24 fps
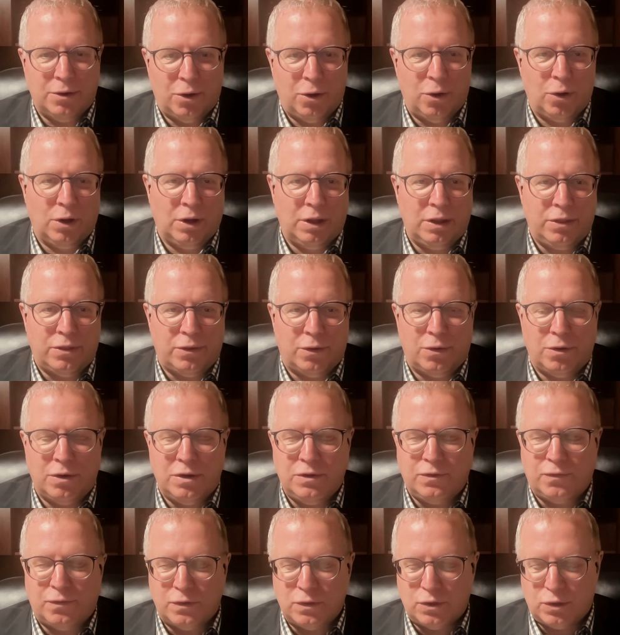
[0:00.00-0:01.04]
early 30s
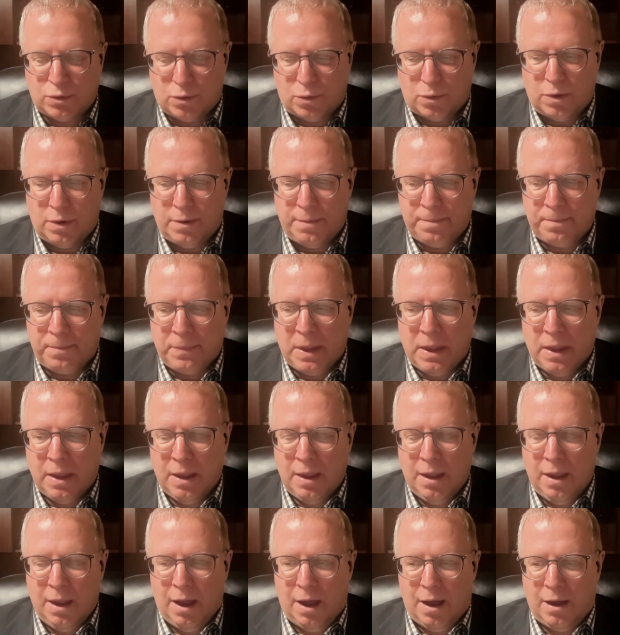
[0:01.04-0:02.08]
for sure.
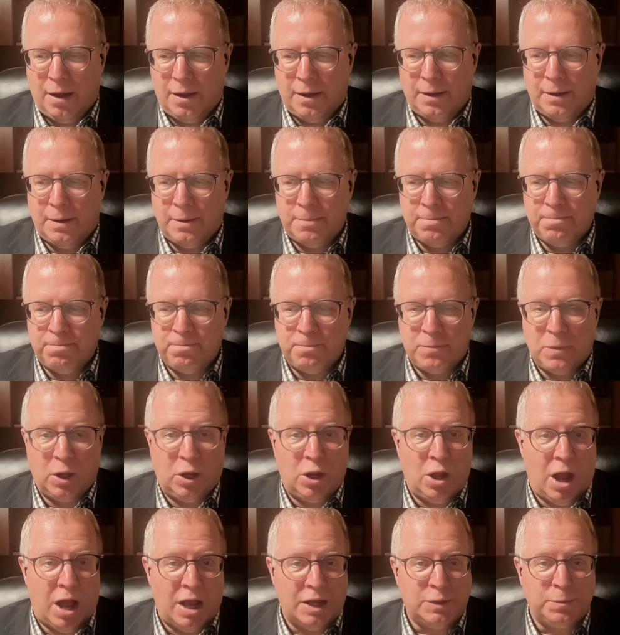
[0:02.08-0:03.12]
Um, the
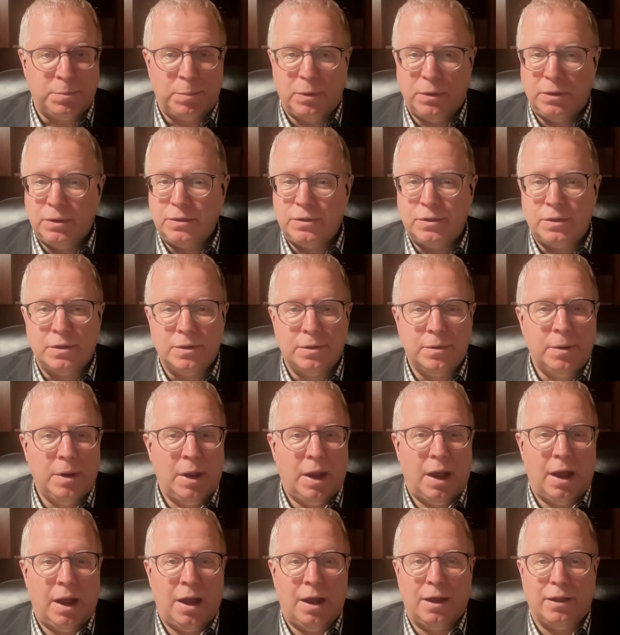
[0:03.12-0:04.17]
Gospels,
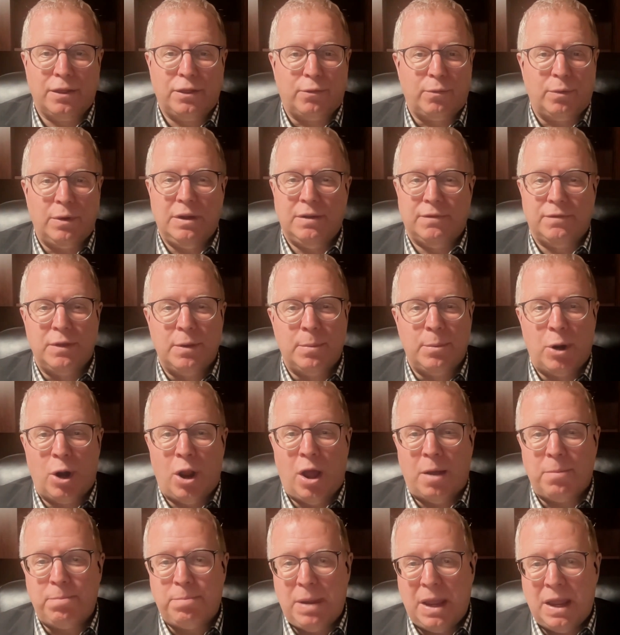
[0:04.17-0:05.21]
uh, three of them are
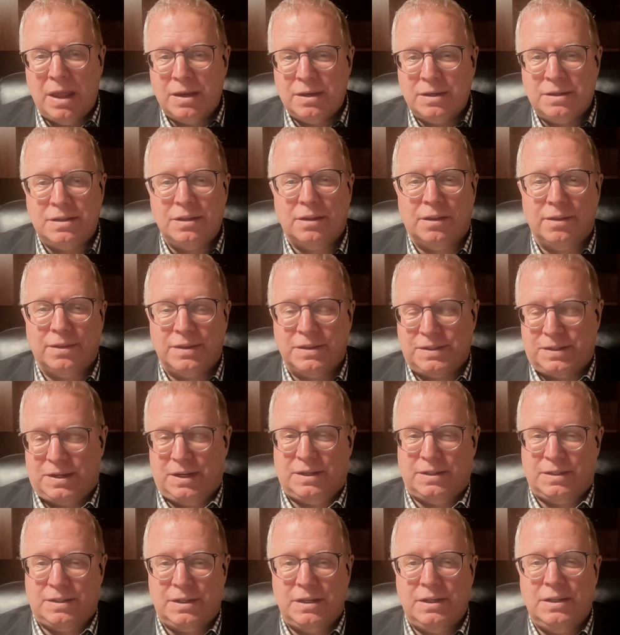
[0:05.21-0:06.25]
not penned till the
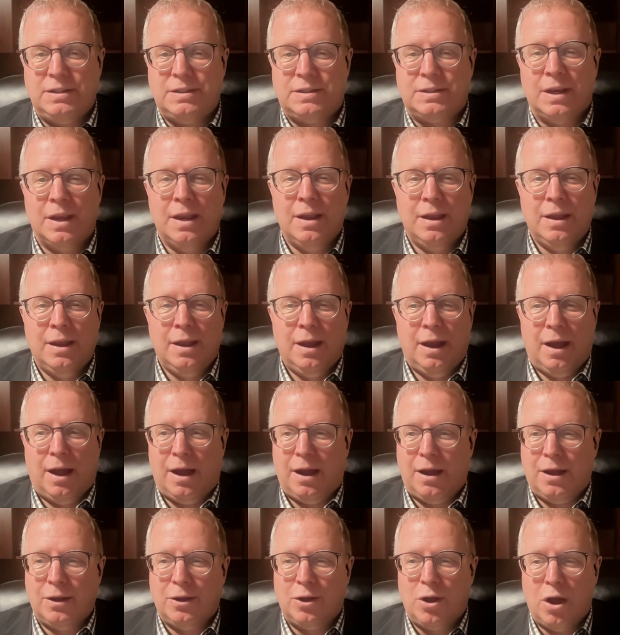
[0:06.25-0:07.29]
60s.
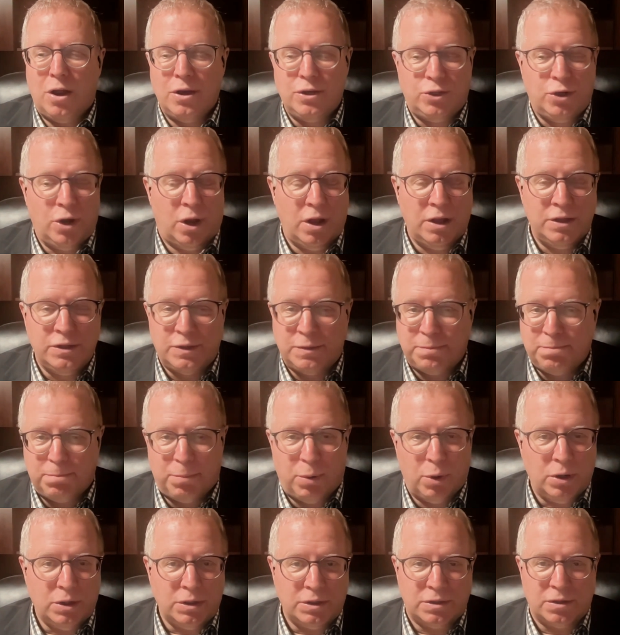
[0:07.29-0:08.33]
Uh, John's
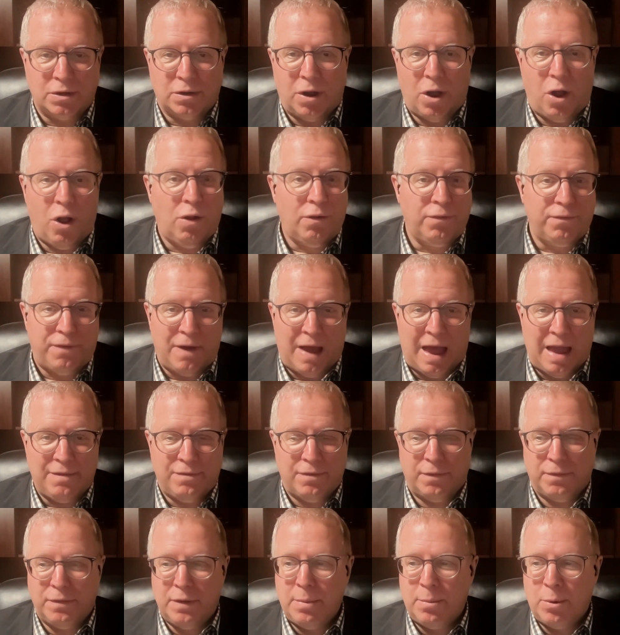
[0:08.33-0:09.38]
books, all five
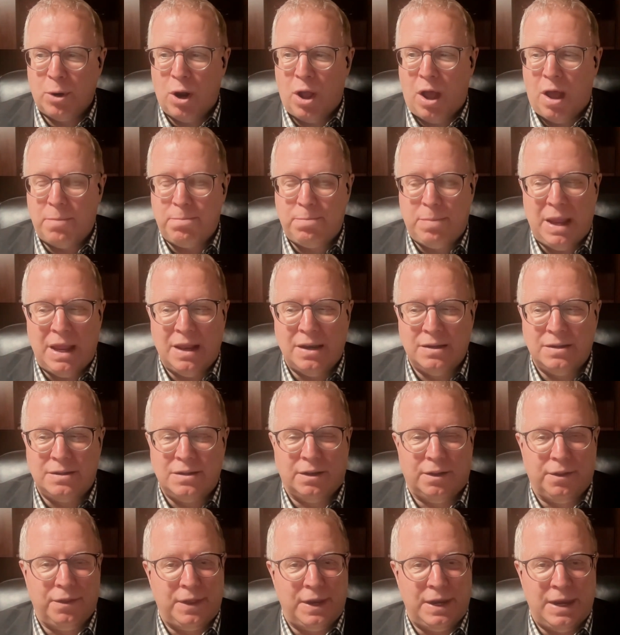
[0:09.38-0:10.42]
of them are not penned
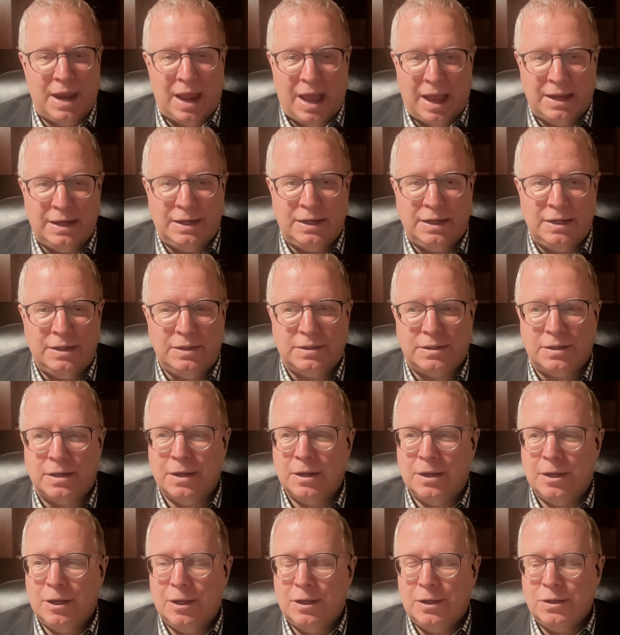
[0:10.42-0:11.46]
till the 90s.
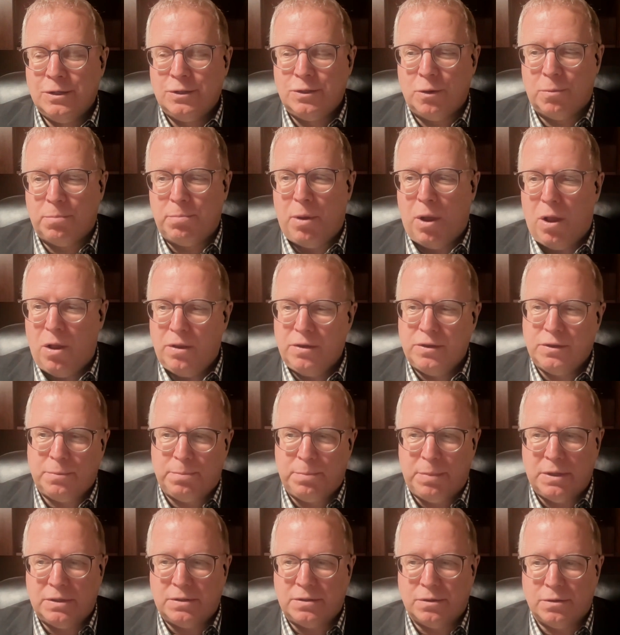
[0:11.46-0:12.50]
So Paul's
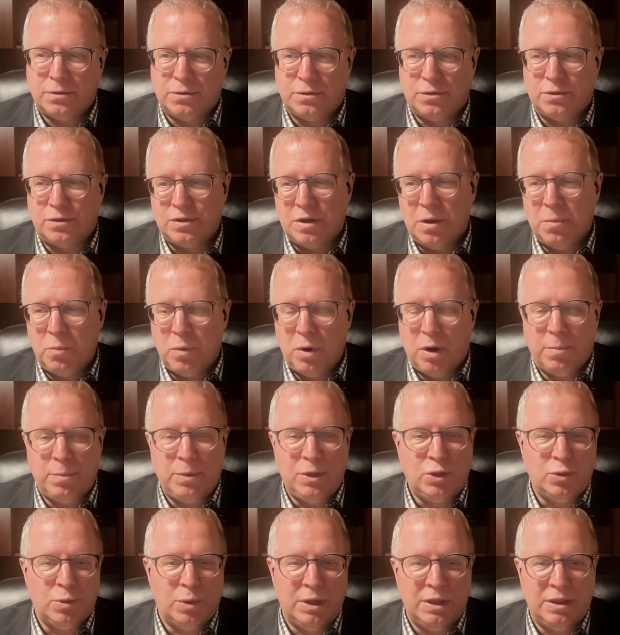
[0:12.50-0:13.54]
epistles are somewhere
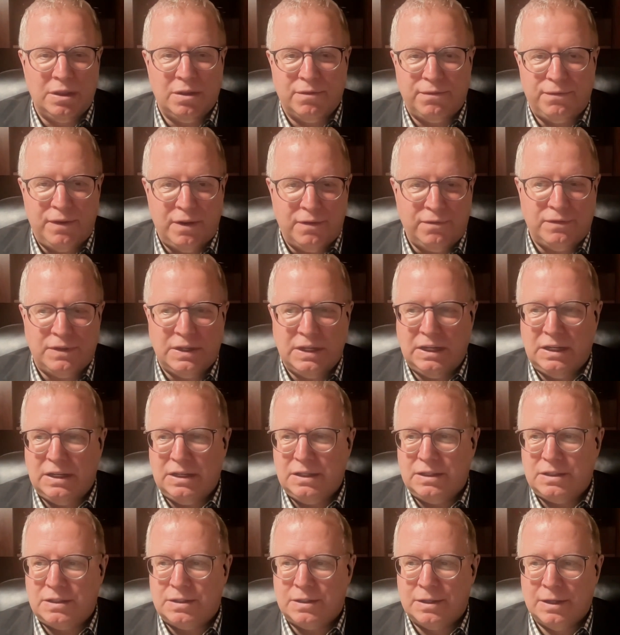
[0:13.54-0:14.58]
between the
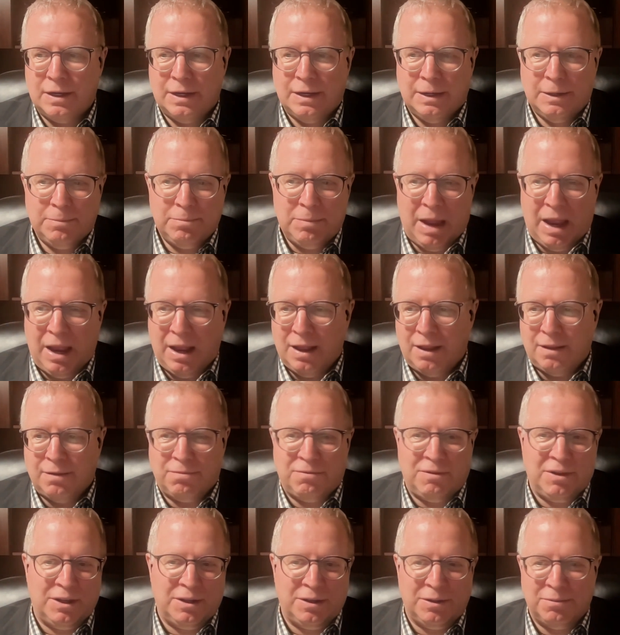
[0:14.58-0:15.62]
50s and
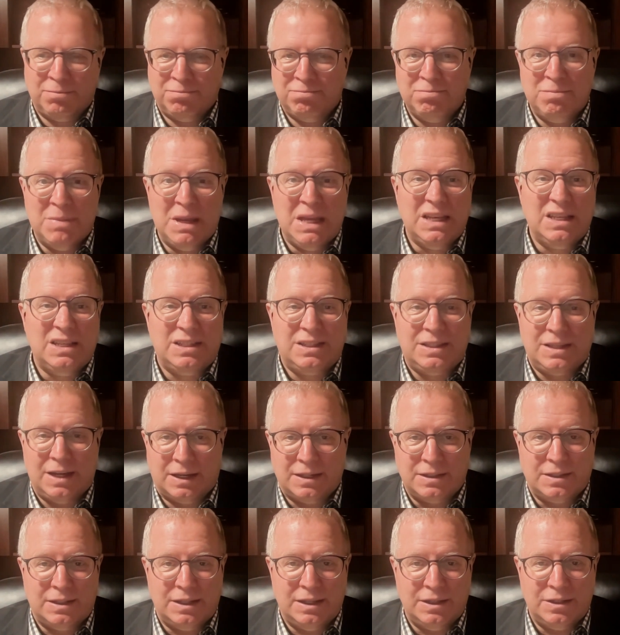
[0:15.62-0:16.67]
the mid
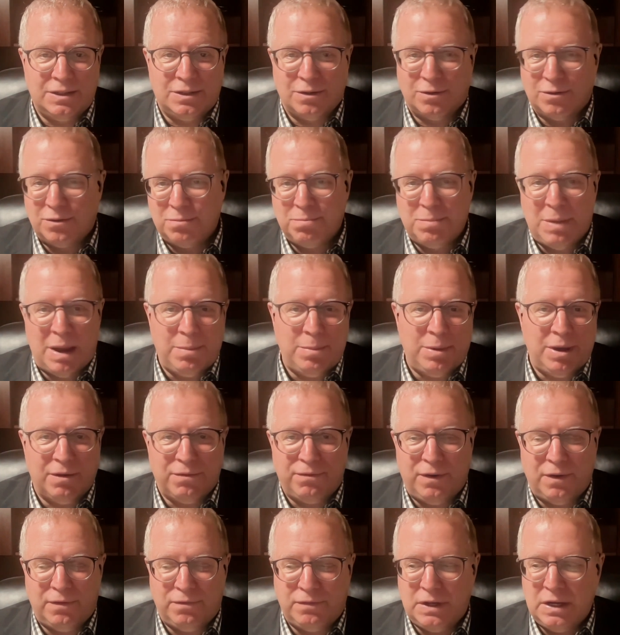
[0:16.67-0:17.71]
60s, so maybe a
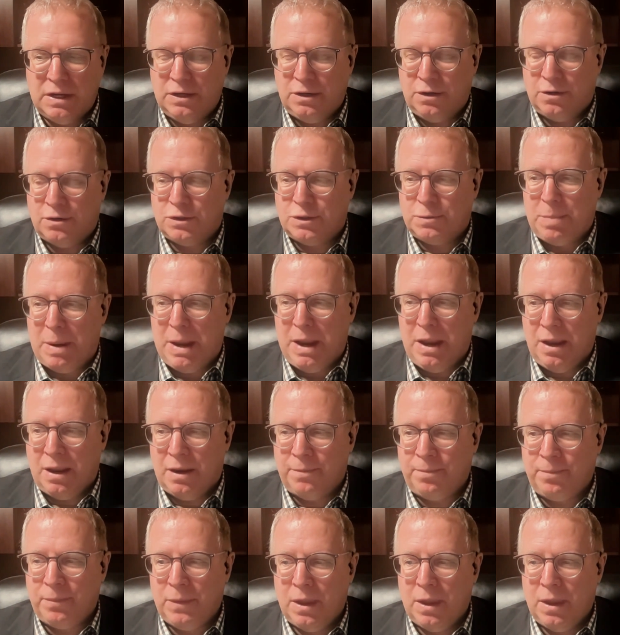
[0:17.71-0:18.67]
15 year span.